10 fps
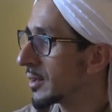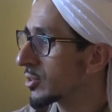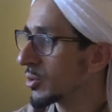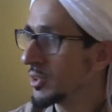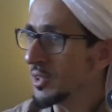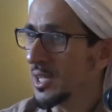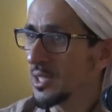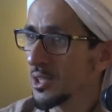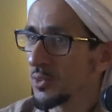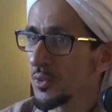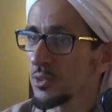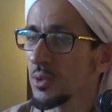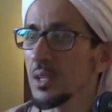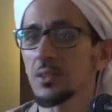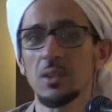So this hadith of
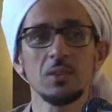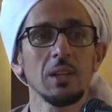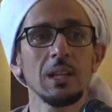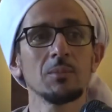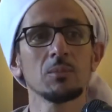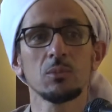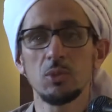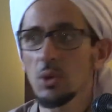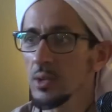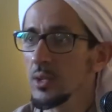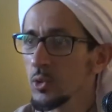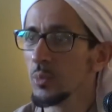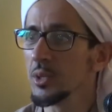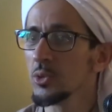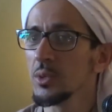Rasulullah sallallahu alaihi wasallam talking to a
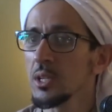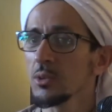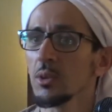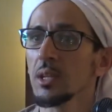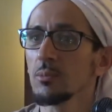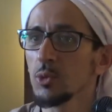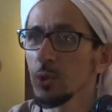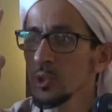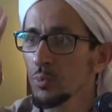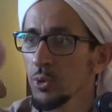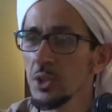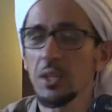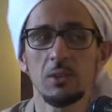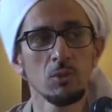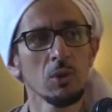Bedouin, he told him, do not put
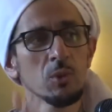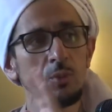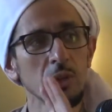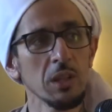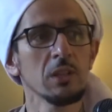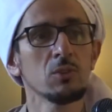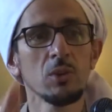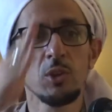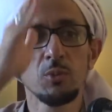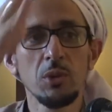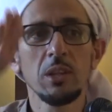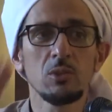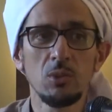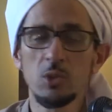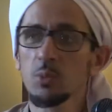this, do not put this, do not put this,
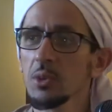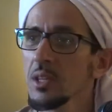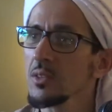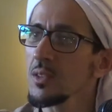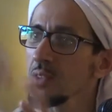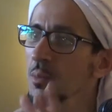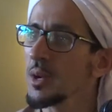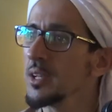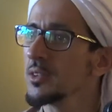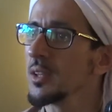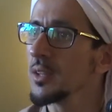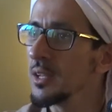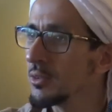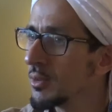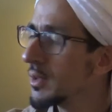do not put this. They summarized it
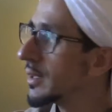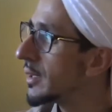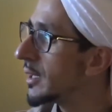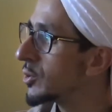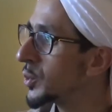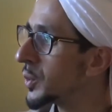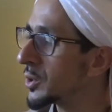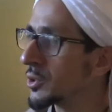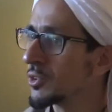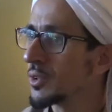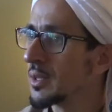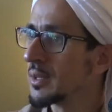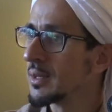in two words.